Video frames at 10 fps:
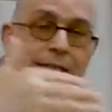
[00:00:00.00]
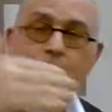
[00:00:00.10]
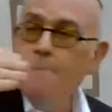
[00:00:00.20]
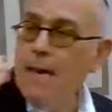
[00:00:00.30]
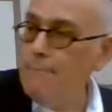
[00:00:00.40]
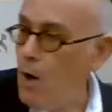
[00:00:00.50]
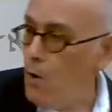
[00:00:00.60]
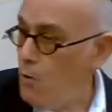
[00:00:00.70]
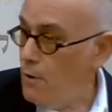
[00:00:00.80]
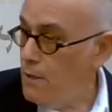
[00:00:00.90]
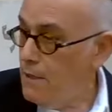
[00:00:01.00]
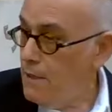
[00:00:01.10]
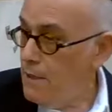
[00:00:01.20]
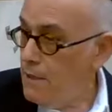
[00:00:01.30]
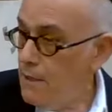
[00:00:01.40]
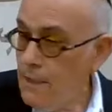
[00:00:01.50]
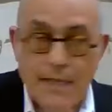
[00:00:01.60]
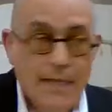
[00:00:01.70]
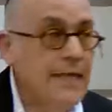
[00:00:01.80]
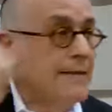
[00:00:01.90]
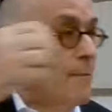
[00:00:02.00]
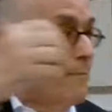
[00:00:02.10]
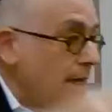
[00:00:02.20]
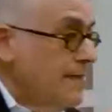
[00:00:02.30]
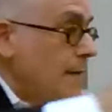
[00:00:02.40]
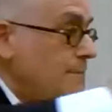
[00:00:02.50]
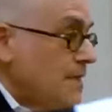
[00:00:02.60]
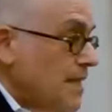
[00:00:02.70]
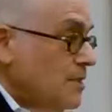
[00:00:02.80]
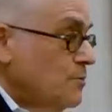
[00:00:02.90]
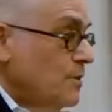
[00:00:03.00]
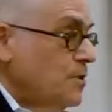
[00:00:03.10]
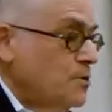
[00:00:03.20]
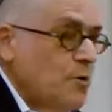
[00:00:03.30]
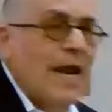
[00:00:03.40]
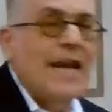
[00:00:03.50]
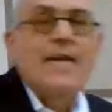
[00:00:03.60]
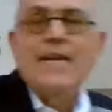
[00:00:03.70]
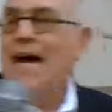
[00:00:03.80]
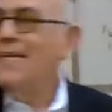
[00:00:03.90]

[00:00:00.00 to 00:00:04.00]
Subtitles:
got the memo that the Beit HaMikdash was destroyed. I didn't